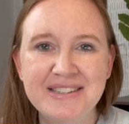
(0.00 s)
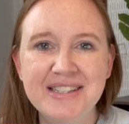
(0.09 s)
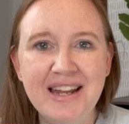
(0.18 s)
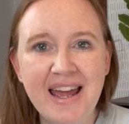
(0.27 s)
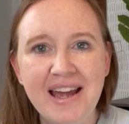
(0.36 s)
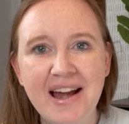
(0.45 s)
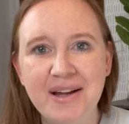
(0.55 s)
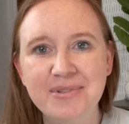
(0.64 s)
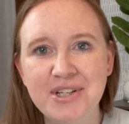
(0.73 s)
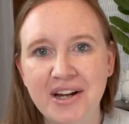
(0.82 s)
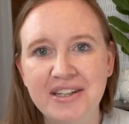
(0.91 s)
Today I'm
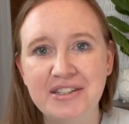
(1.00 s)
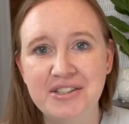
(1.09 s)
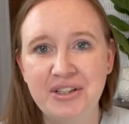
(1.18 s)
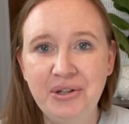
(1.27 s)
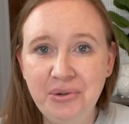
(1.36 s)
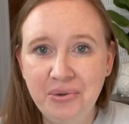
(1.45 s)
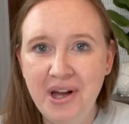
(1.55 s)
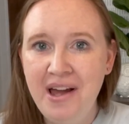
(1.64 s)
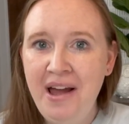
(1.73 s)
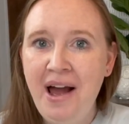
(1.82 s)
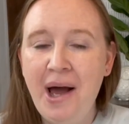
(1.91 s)
talking to you
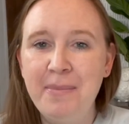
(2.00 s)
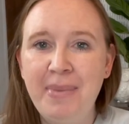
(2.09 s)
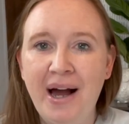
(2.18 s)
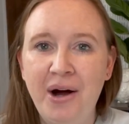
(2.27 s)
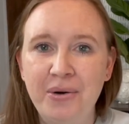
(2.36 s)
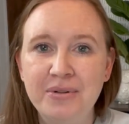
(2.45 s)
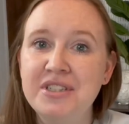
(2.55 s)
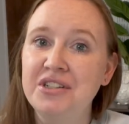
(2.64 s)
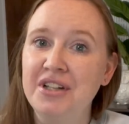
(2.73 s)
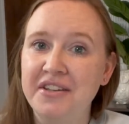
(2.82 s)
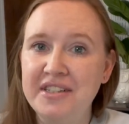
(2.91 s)
about
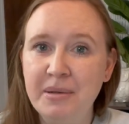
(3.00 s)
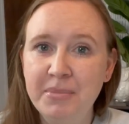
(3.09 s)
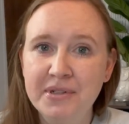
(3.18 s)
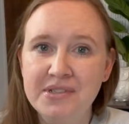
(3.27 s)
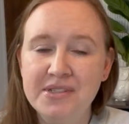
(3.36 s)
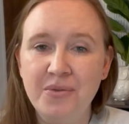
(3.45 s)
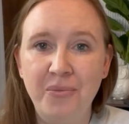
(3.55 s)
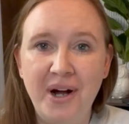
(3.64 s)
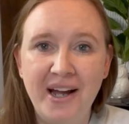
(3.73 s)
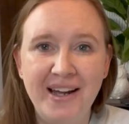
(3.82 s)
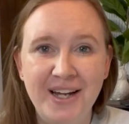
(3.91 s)
cloth diapers,
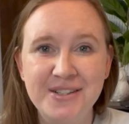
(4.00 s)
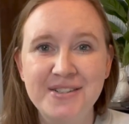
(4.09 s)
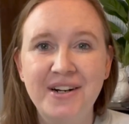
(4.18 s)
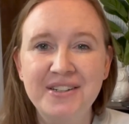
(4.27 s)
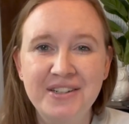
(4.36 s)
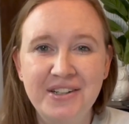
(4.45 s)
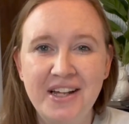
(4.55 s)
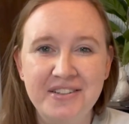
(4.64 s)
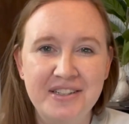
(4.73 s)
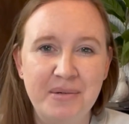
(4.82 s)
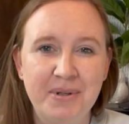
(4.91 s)
why I started cloth
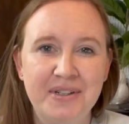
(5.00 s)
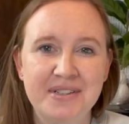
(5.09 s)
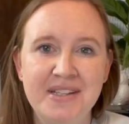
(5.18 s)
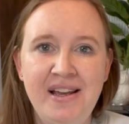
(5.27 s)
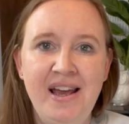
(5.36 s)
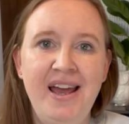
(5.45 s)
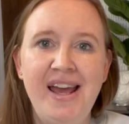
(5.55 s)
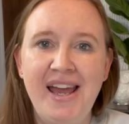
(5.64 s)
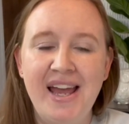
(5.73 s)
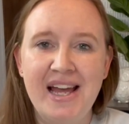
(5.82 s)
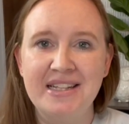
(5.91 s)
diapers,
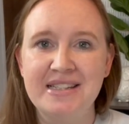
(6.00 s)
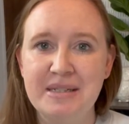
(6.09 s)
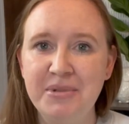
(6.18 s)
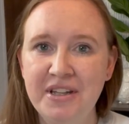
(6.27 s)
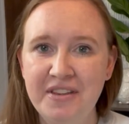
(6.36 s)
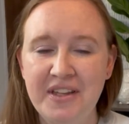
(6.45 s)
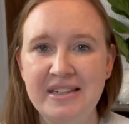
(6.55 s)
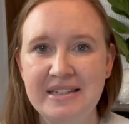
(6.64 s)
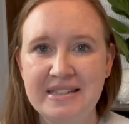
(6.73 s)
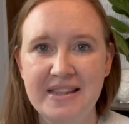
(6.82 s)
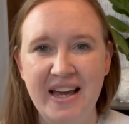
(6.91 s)
and some of the
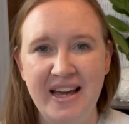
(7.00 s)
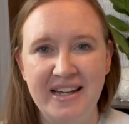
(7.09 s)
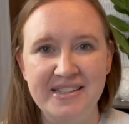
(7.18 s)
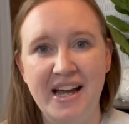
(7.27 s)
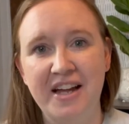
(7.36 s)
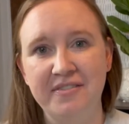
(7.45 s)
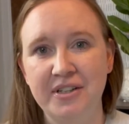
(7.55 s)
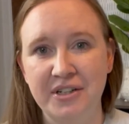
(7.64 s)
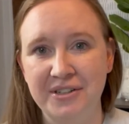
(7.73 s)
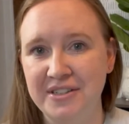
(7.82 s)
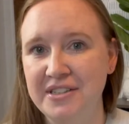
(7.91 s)
things that I've
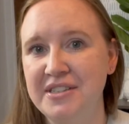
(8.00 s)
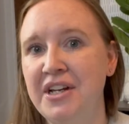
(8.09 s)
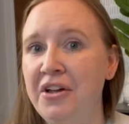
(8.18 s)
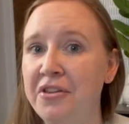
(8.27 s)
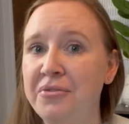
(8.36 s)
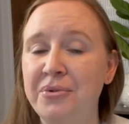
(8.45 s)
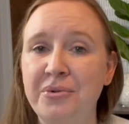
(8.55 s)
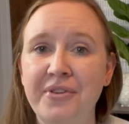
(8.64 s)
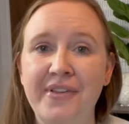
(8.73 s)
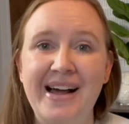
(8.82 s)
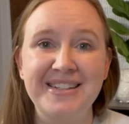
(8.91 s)
learned through
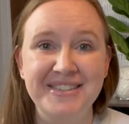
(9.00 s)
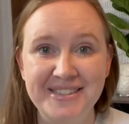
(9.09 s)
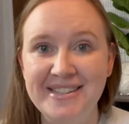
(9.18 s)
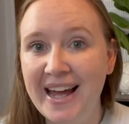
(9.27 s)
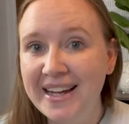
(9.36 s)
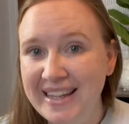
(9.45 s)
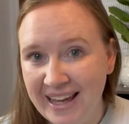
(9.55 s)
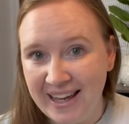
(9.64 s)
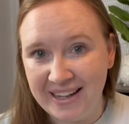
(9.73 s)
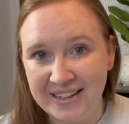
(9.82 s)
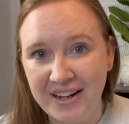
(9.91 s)
the last
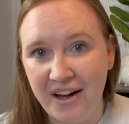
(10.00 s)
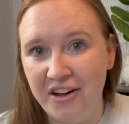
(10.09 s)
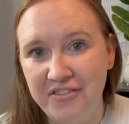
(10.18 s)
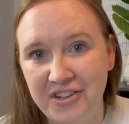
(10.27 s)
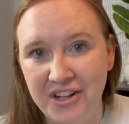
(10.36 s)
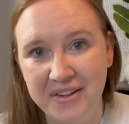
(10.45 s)
decade of cloth